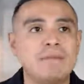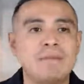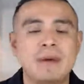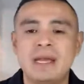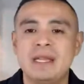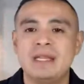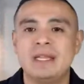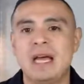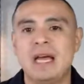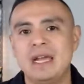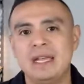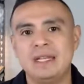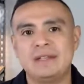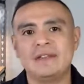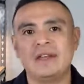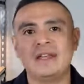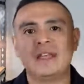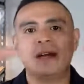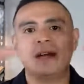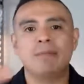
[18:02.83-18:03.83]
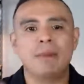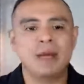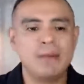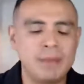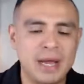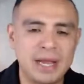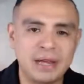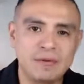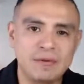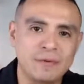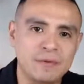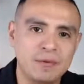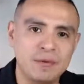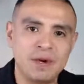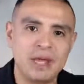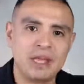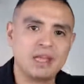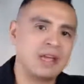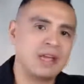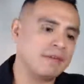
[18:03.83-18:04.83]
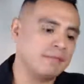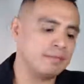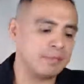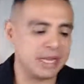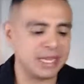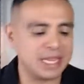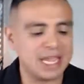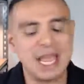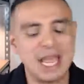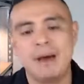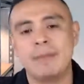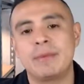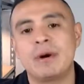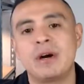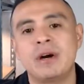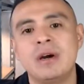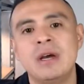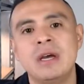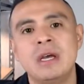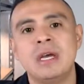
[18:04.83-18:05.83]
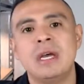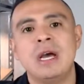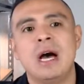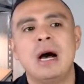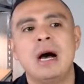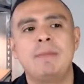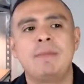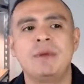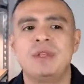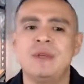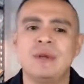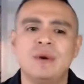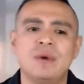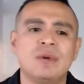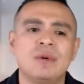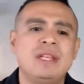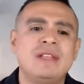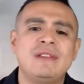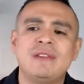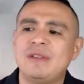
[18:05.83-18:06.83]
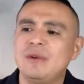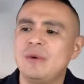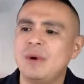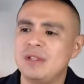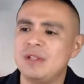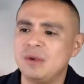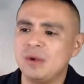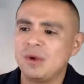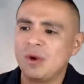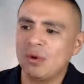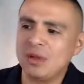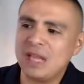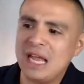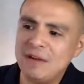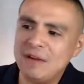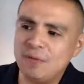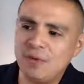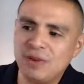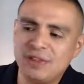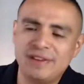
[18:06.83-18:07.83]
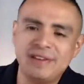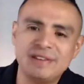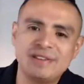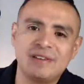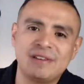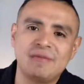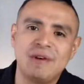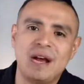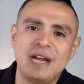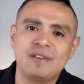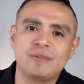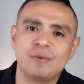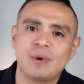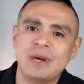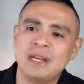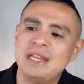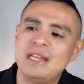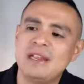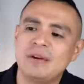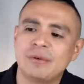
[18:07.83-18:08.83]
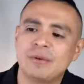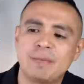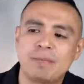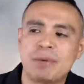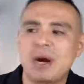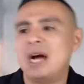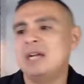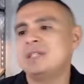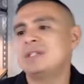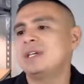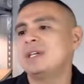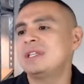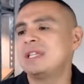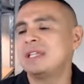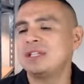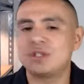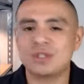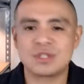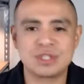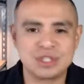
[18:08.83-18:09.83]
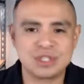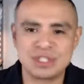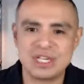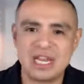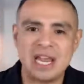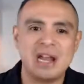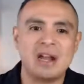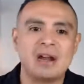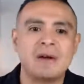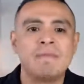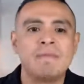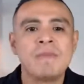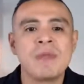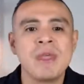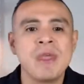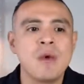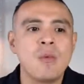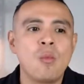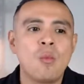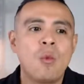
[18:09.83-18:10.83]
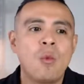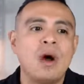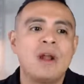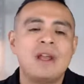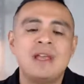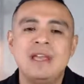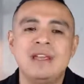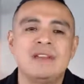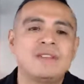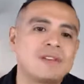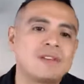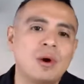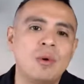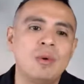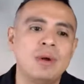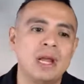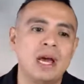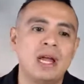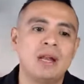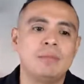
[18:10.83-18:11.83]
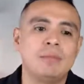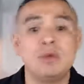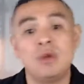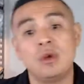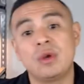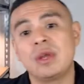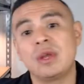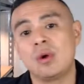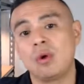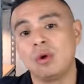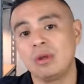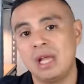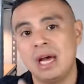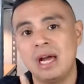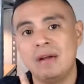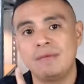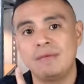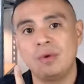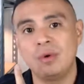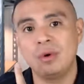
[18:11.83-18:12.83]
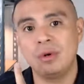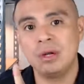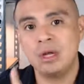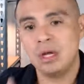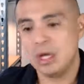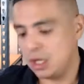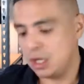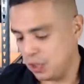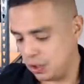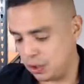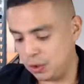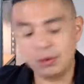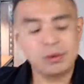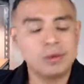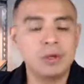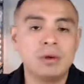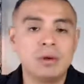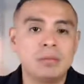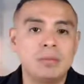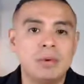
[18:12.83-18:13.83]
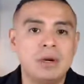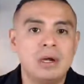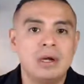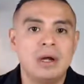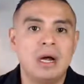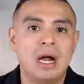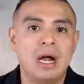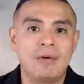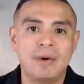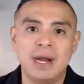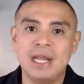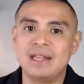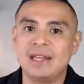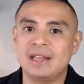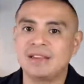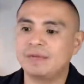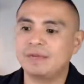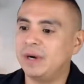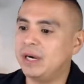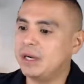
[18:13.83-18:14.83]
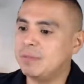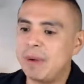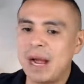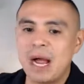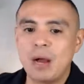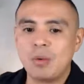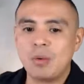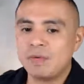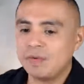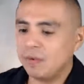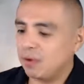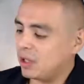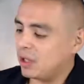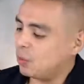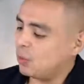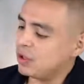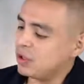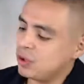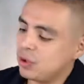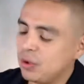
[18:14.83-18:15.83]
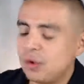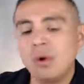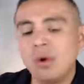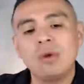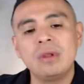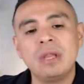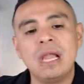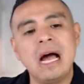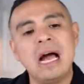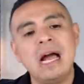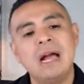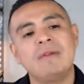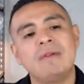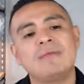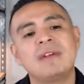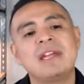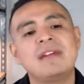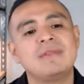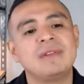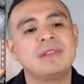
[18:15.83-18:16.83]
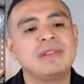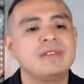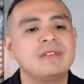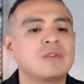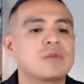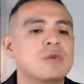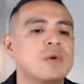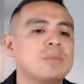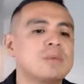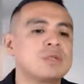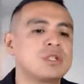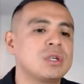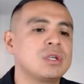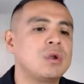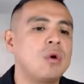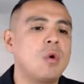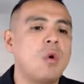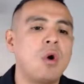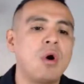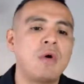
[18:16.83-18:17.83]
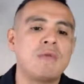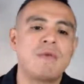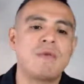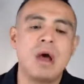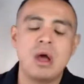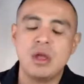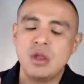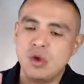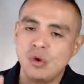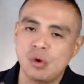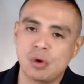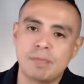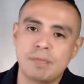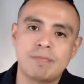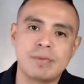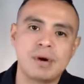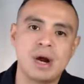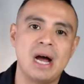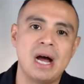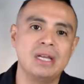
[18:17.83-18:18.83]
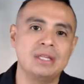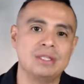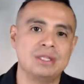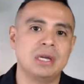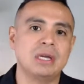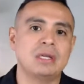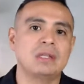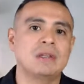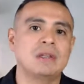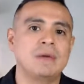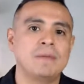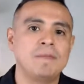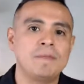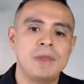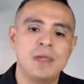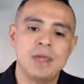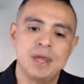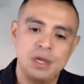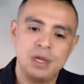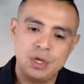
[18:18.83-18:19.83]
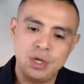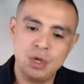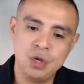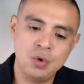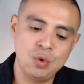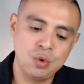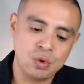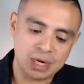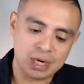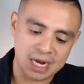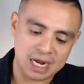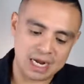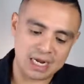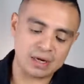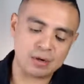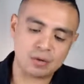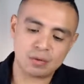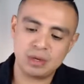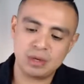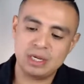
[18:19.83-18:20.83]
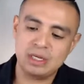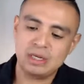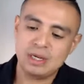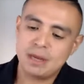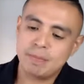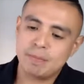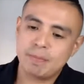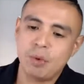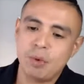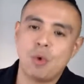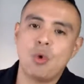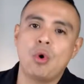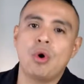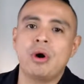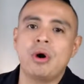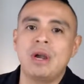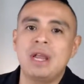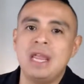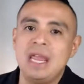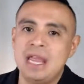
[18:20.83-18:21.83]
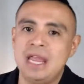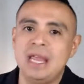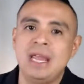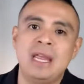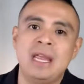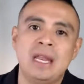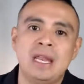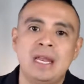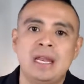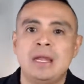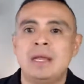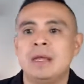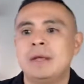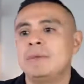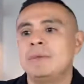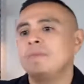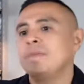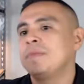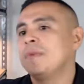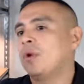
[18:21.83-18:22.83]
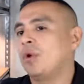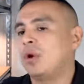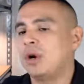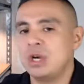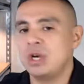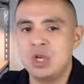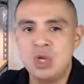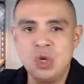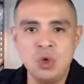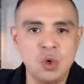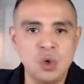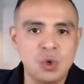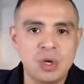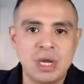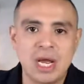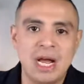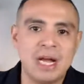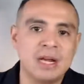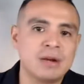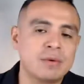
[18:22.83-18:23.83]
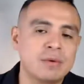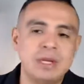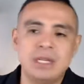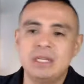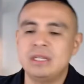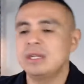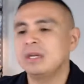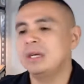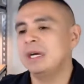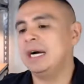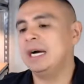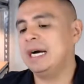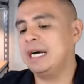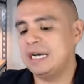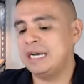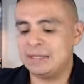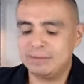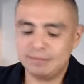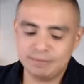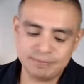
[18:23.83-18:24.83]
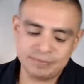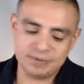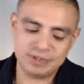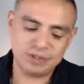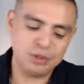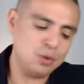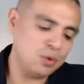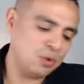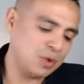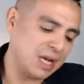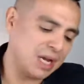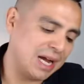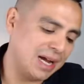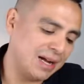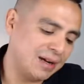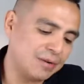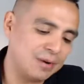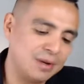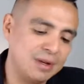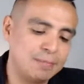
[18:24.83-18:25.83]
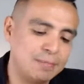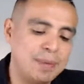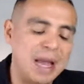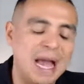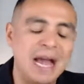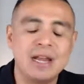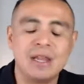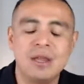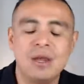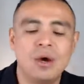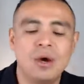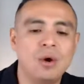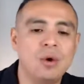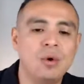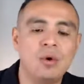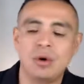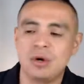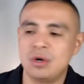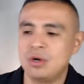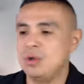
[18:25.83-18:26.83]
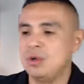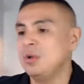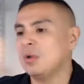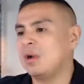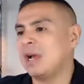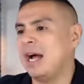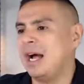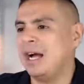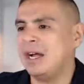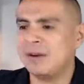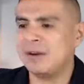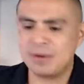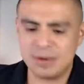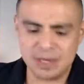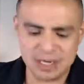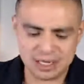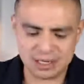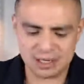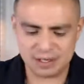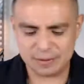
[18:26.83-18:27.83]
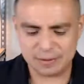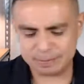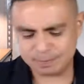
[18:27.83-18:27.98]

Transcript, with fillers: my lights, I got my microphone, I got my camera, but you don't need to do it. You go live with this device right here on a project and just share what is going on. You can go live on YouTube. All right, that's very powerful. And when you go live, give a description of your project. New concrete pour in, or new concrete patio, or new concrete